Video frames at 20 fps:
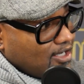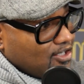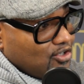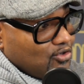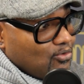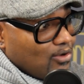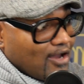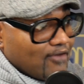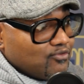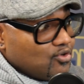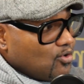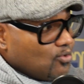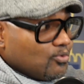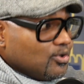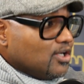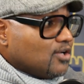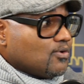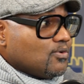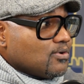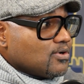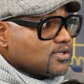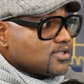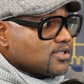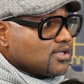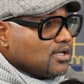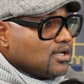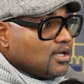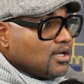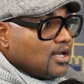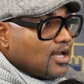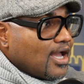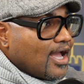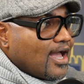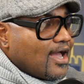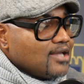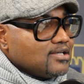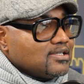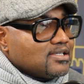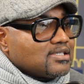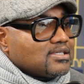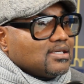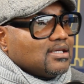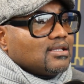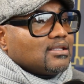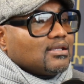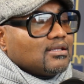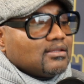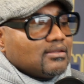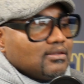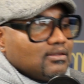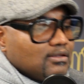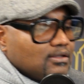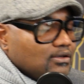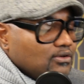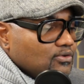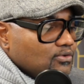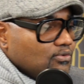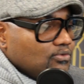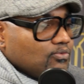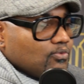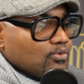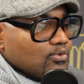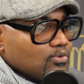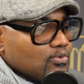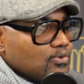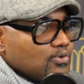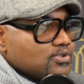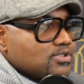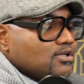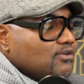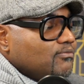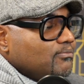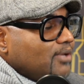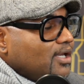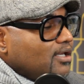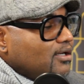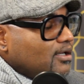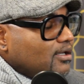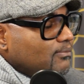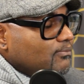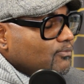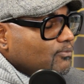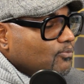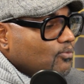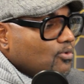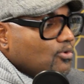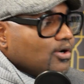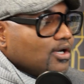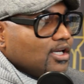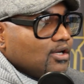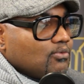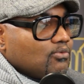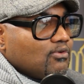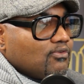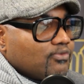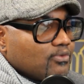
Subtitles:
and you have no recourse. I just think that the new rules have made it more equal